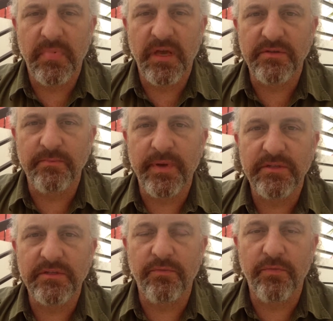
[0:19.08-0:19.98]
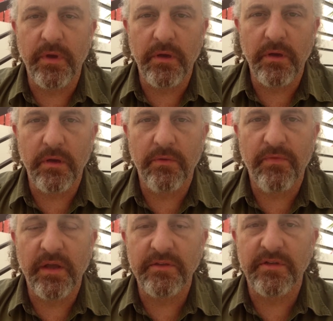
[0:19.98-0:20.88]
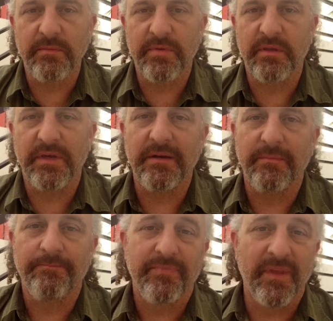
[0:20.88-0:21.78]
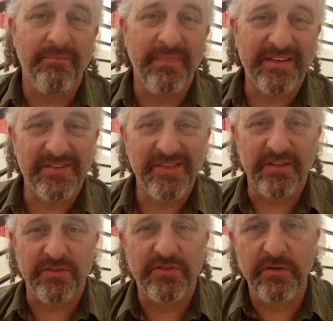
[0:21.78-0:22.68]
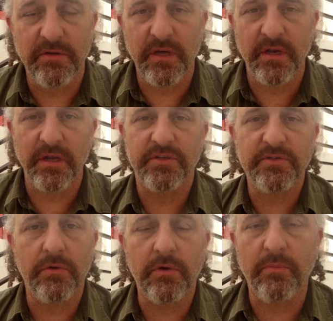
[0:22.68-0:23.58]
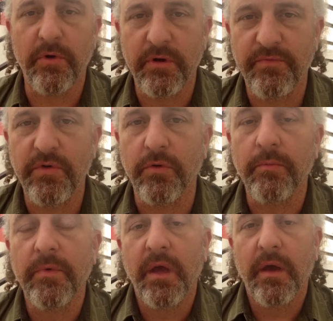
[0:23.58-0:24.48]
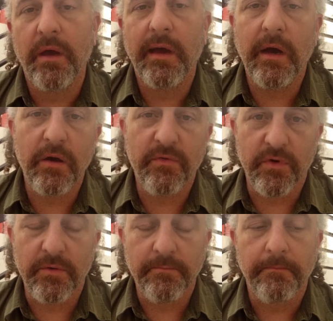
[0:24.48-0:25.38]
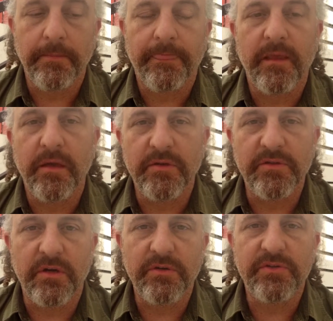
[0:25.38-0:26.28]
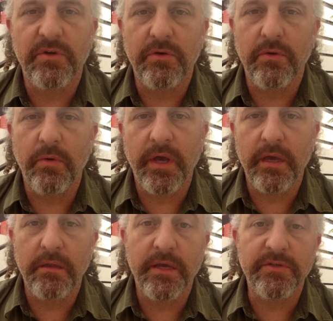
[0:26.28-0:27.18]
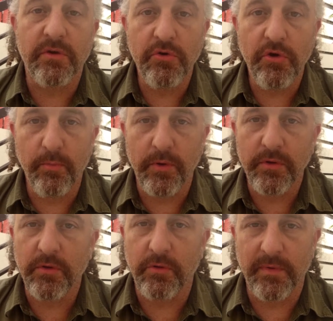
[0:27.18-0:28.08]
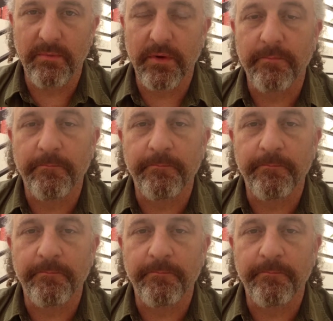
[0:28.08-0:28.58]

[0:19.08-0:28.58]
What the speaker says: it's best if we find something that makes sense in a historical point of view. However, he is also a lesser noble, you'll remember.